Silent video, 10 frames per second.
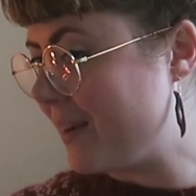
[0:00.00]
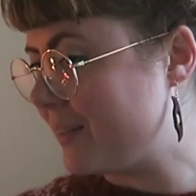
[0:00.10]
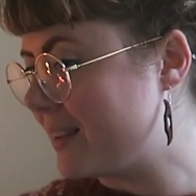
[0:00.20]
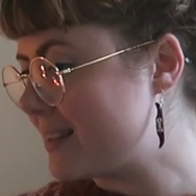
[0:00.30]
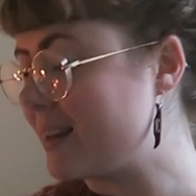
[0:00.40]

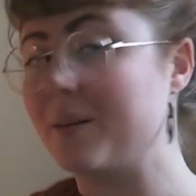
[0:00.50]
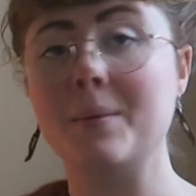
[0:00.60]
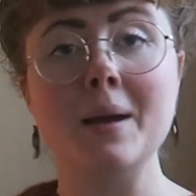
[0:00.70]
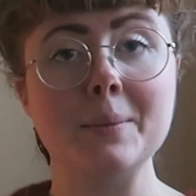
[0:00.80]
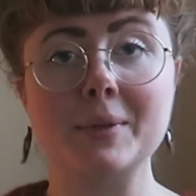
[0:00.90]
having this year,
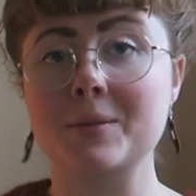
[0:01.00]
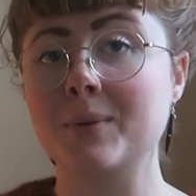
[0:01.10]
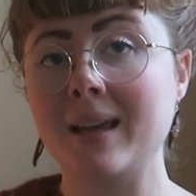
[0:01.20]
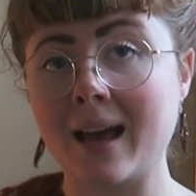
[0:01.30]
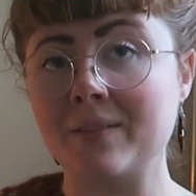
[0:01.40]
because
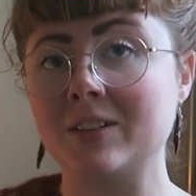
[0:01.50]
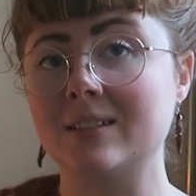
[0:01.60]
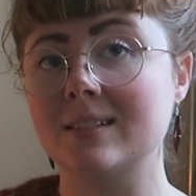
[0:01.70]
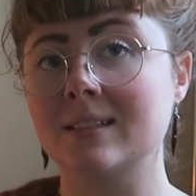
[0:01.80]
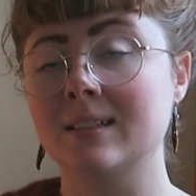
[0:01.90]
we
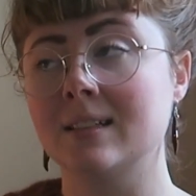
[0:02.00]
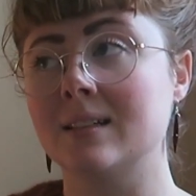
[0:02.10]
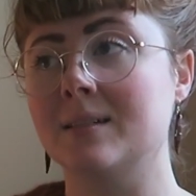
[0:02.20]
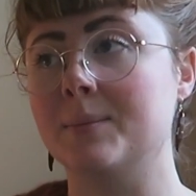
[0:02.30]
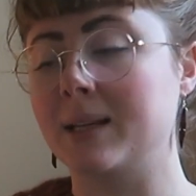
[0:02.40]
haven't
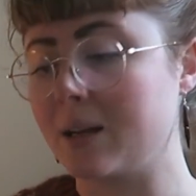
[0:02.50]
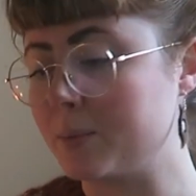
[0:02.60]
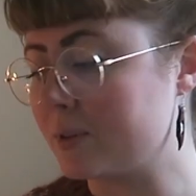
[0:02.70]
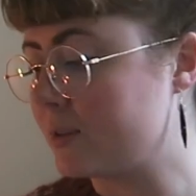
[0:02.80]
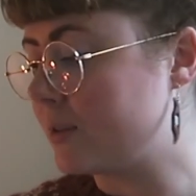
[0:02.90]
been
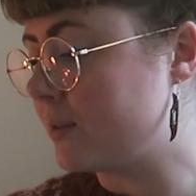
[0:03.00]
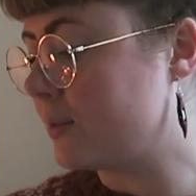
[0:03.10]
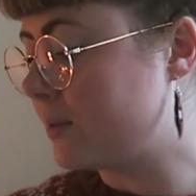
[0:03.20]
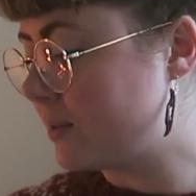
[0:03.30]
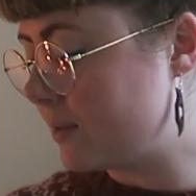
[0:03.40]
able
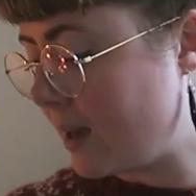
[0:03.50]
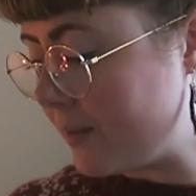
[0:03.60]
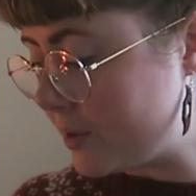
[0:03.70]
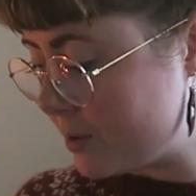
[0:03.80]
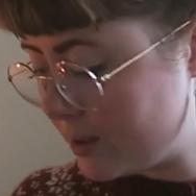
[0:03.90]
to
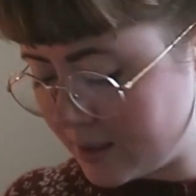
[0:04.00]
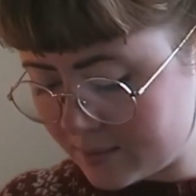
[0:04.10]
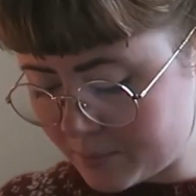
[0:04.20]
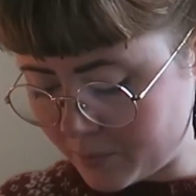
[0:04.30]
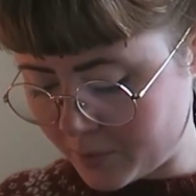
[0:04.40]
have a
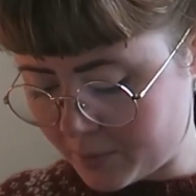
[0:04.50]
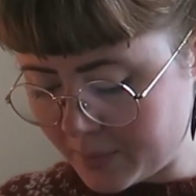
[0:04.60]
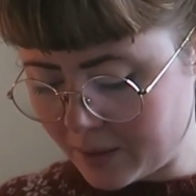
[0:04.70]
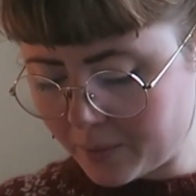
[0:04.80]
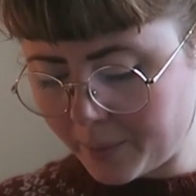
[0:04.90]
tree before,
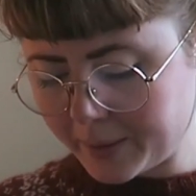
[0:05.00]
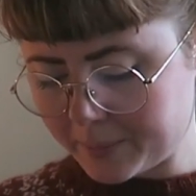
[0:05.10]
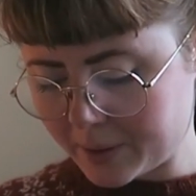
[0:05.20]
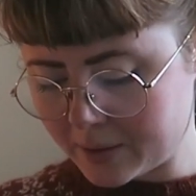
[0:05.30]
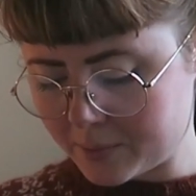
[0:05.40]
me and
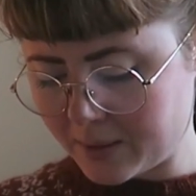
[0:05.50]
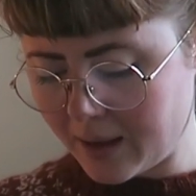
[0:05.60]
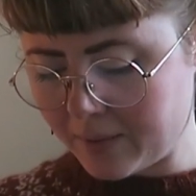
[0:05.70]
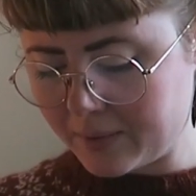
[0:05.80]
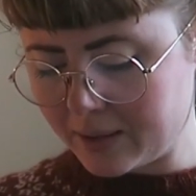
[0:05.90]
Robin, because we
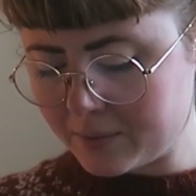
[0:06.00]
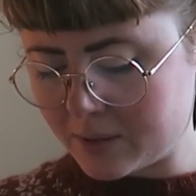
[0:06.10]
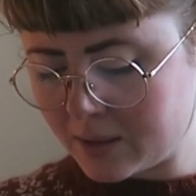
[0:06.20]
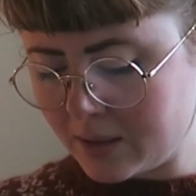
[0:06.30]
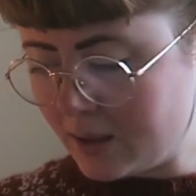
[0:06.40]
have
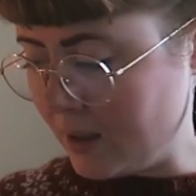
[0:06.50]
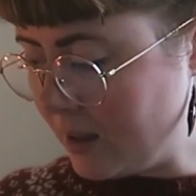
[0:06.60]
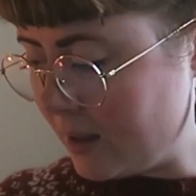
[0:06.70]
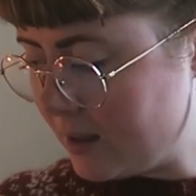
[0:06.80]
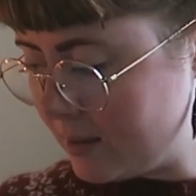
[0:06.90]
lived
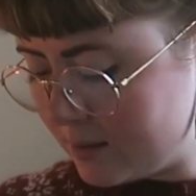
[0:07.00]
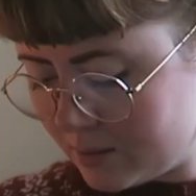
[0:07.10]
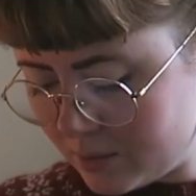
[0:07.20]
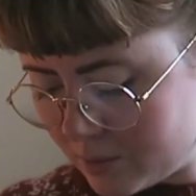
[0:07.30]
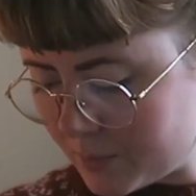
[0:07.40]
in 2